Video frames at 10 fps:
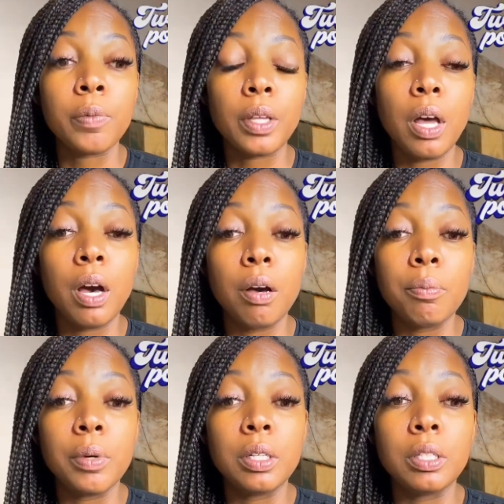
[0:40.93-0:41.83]

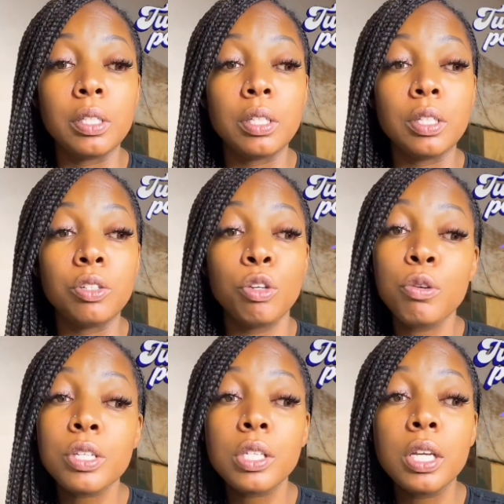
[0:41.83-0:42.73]
um,
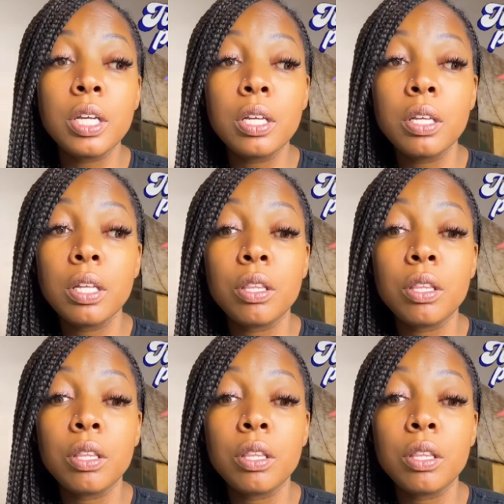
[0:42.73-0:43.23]
usually